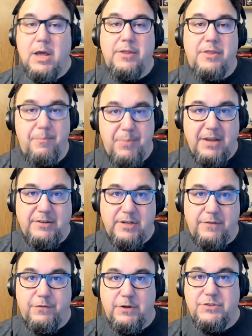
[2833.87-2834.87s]
The big
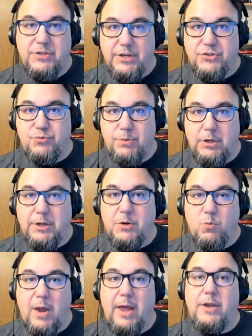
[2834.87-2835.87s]
difference is really
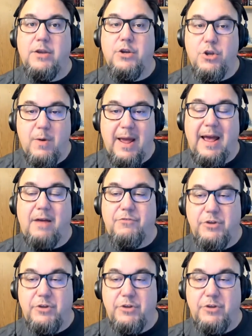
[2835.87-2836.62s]
when you have